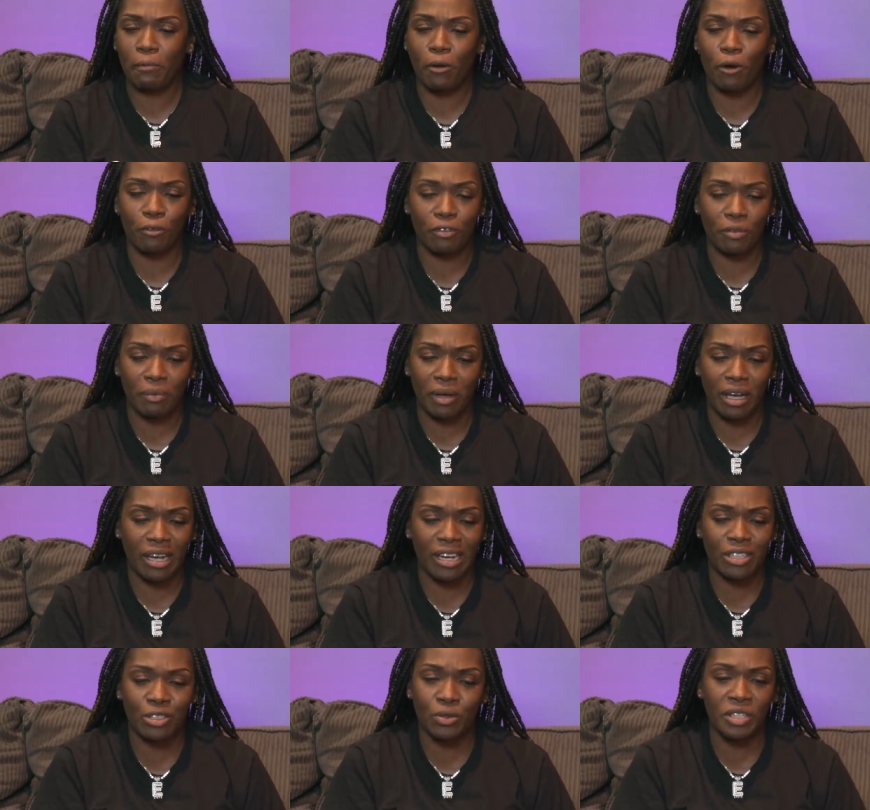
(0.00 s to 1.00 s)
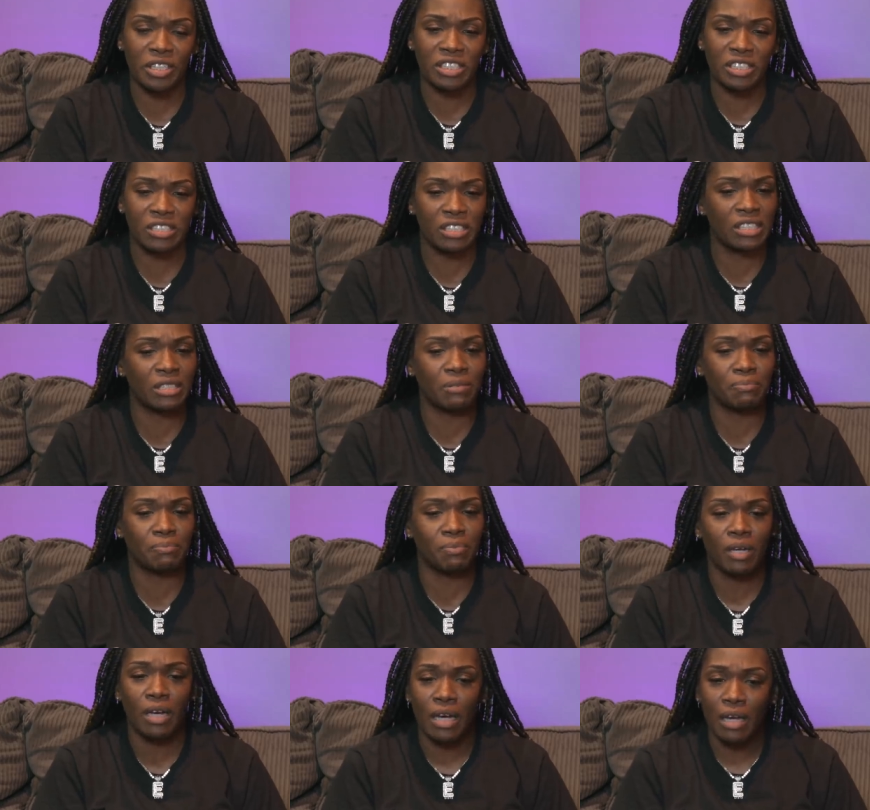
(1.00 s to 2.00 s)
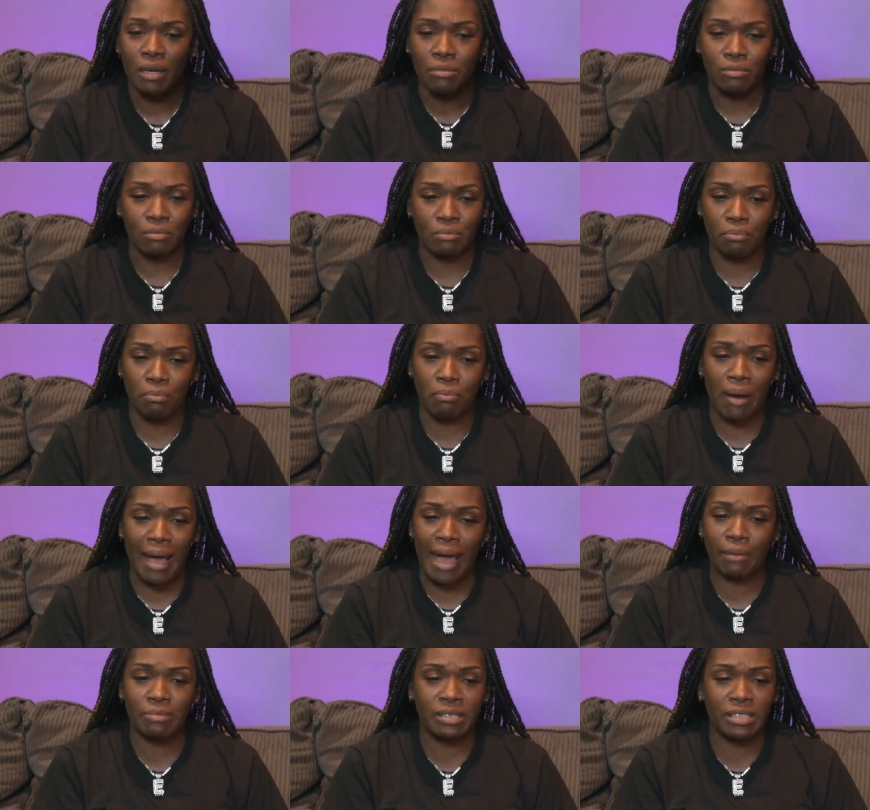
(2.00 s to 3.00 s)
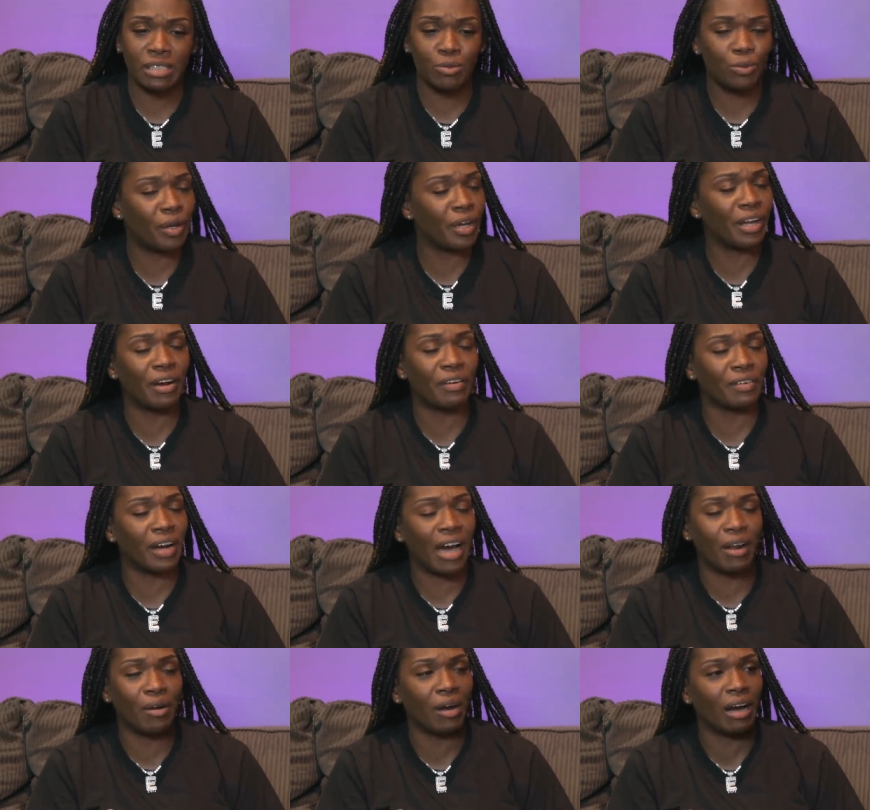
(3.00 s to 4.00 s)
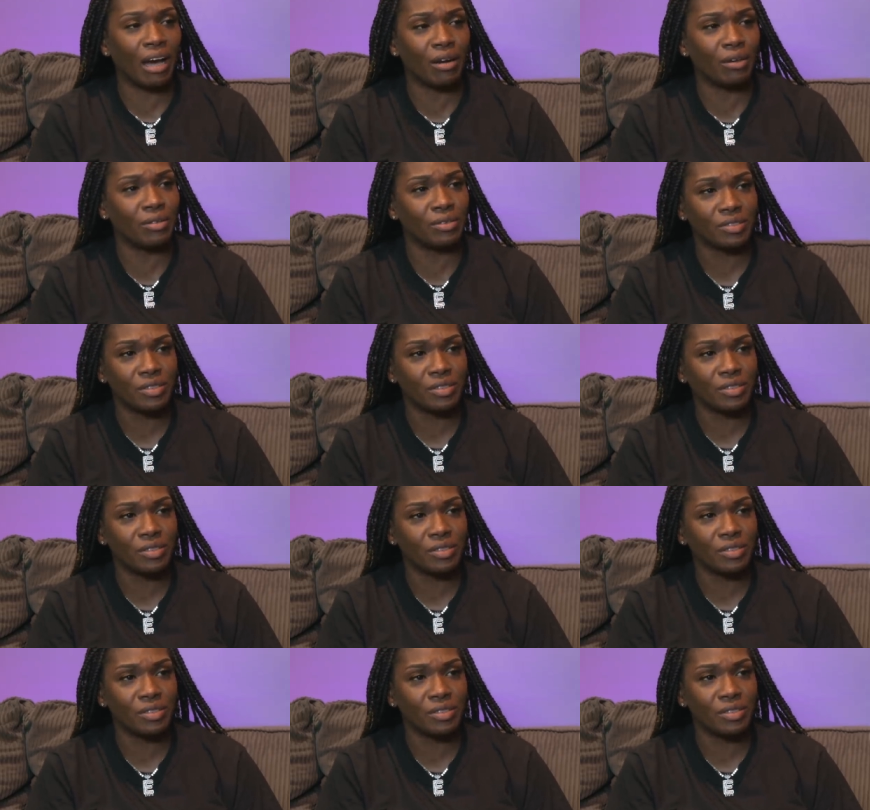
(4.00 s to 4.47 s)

perfect, man. Christian, Baptist, and whatever. That, I don't.